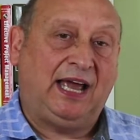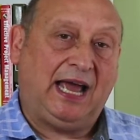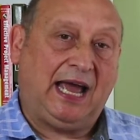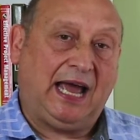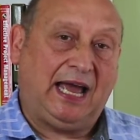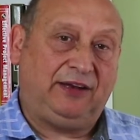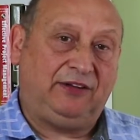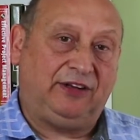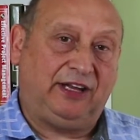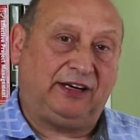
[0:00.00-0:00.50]

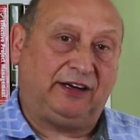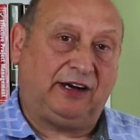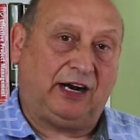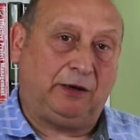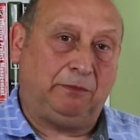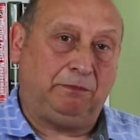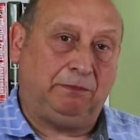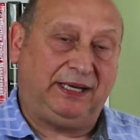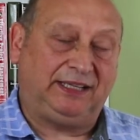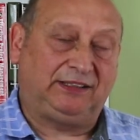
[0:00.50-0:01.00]
and there are
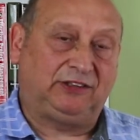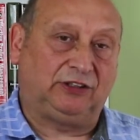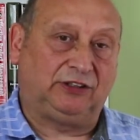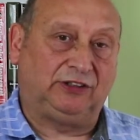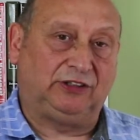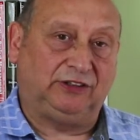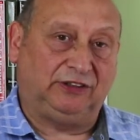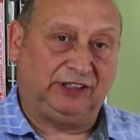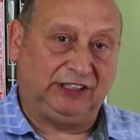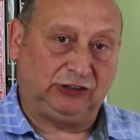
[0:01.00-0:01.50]
better
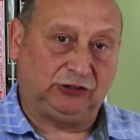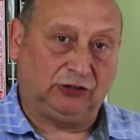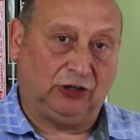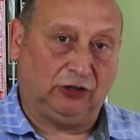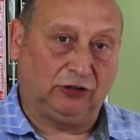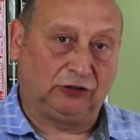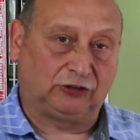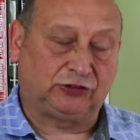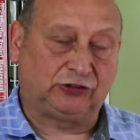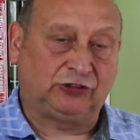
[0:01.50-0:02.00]

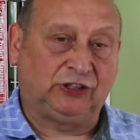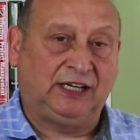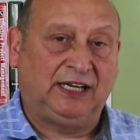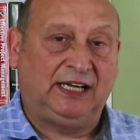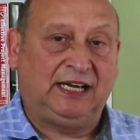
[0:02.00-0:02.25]
results